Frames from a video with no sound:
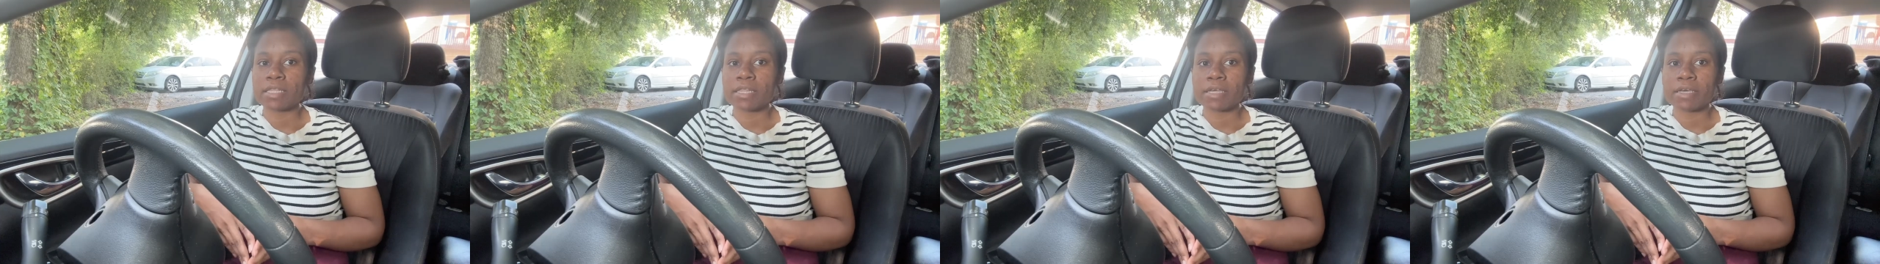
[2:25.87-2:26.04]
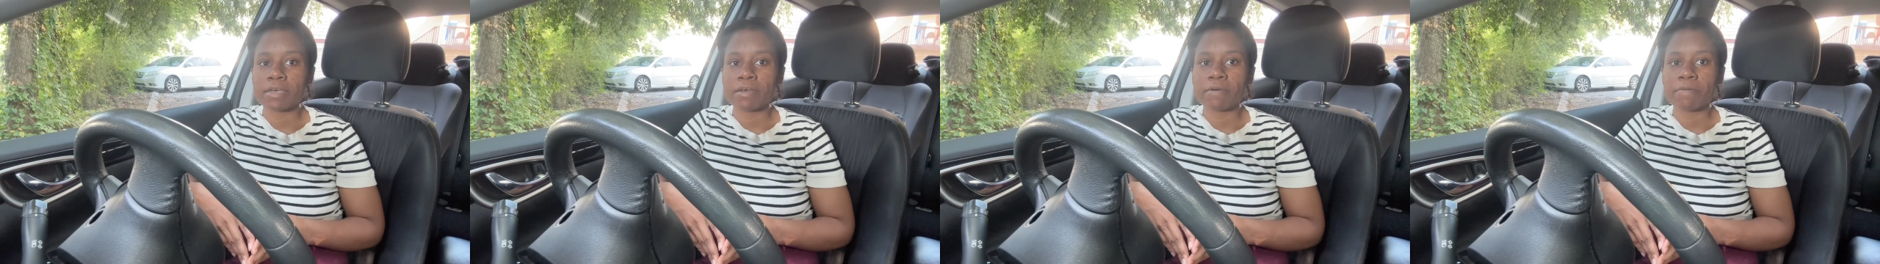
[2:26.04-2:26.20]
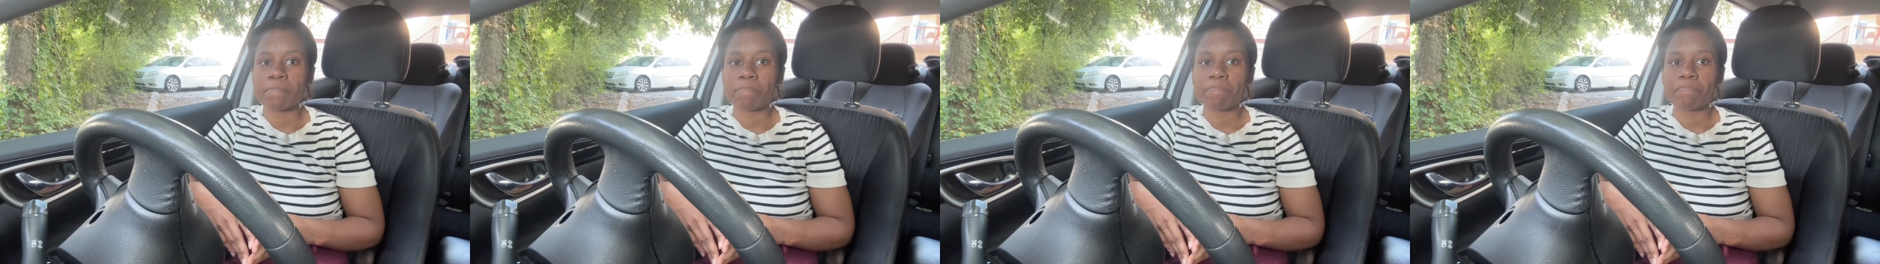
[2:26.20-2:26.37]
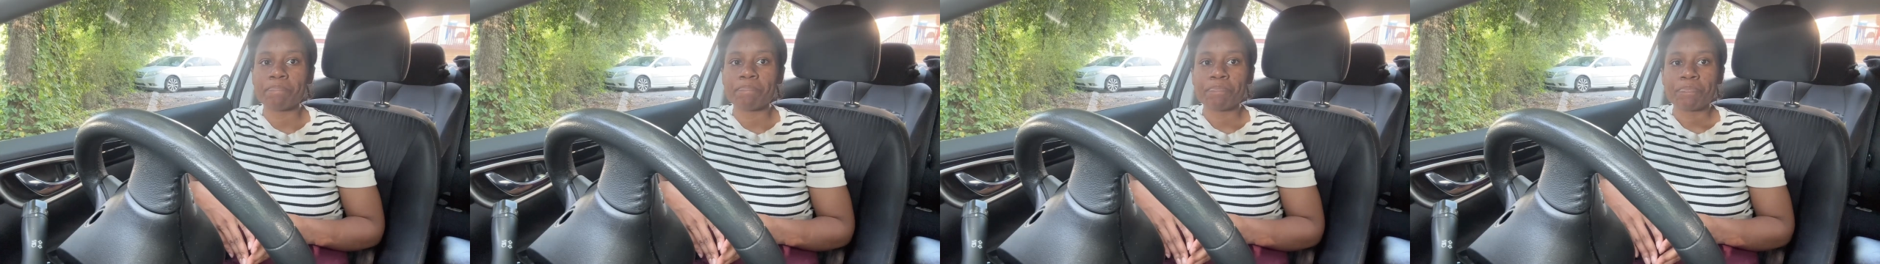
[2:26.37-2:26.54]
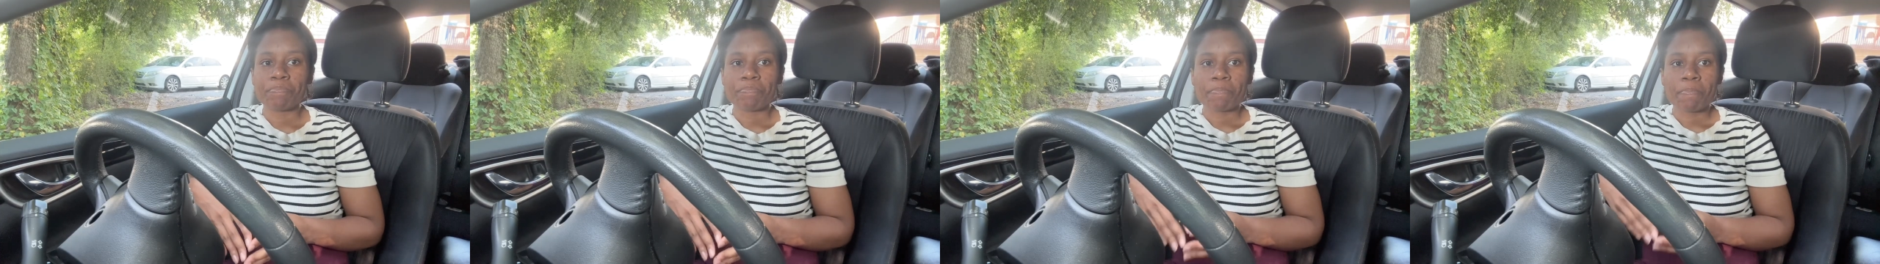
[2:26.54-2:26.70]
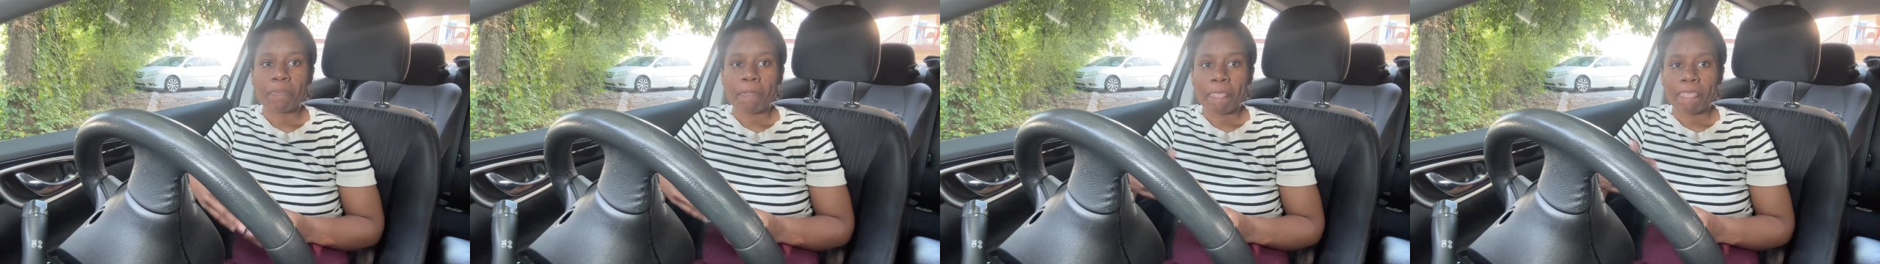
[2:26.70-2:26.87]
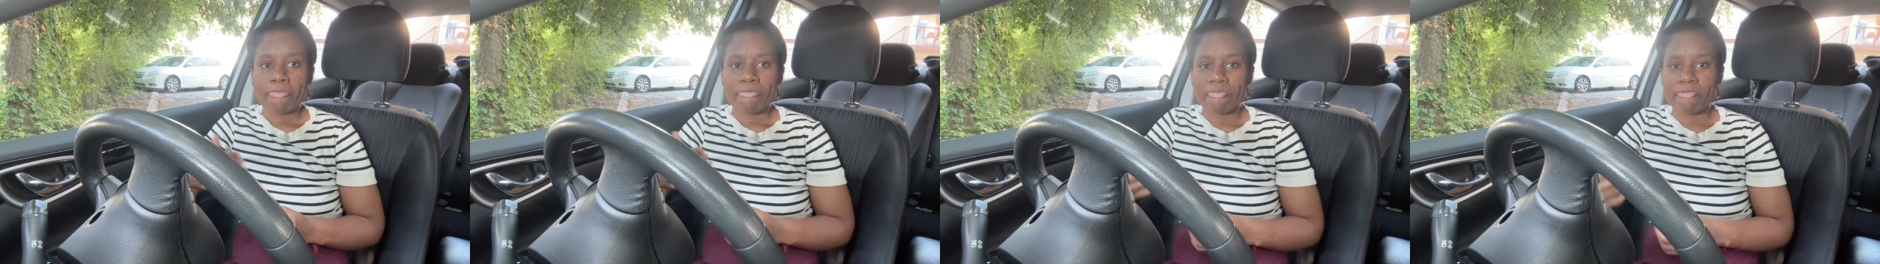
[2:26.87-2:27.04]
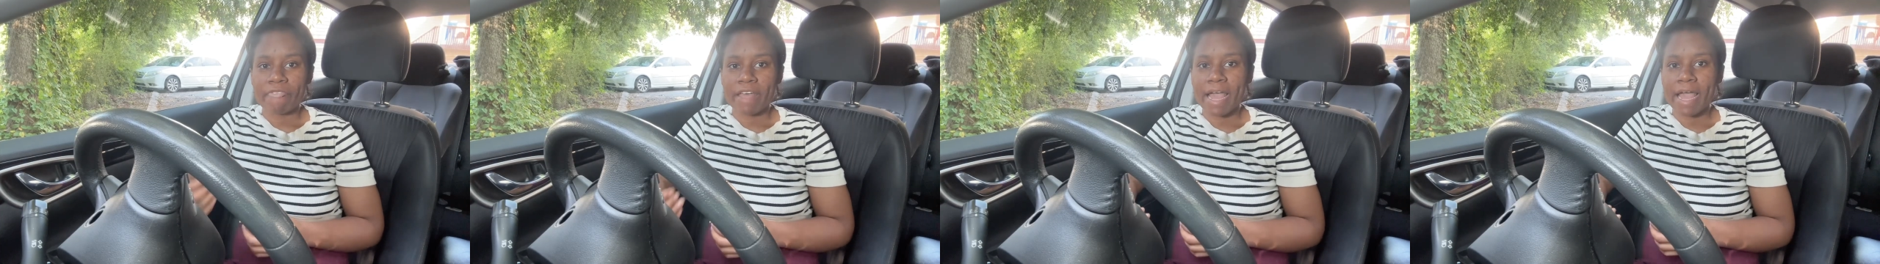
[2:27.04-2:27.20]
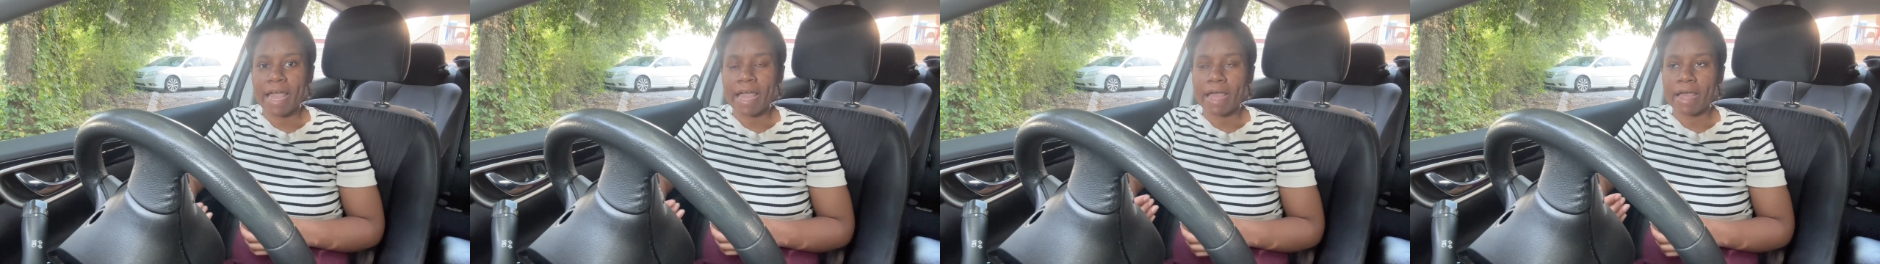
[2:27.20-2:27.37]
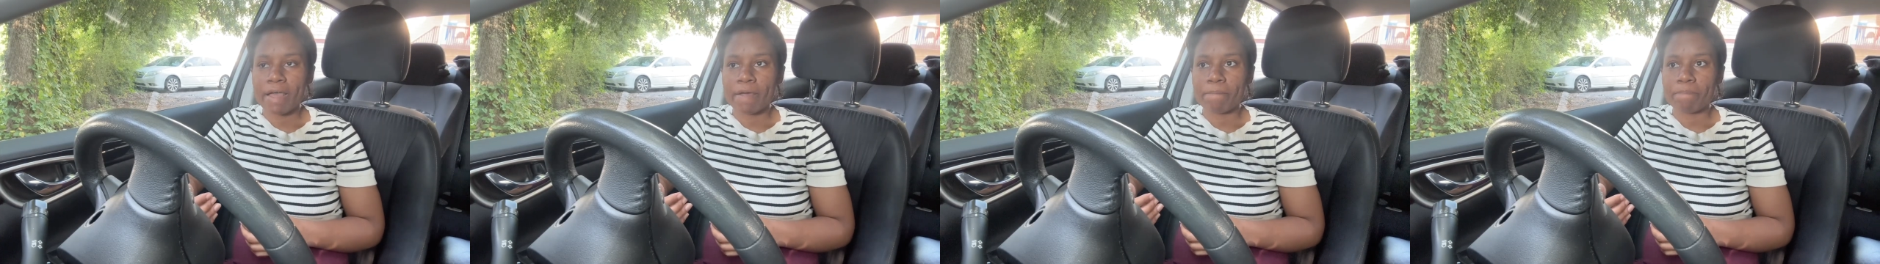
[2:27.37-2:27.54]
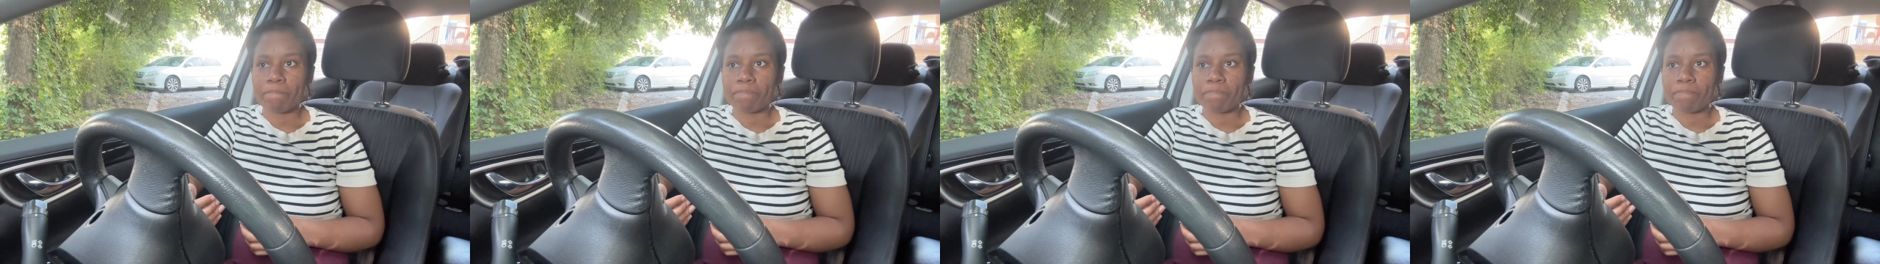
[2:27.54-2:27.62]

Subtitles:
them that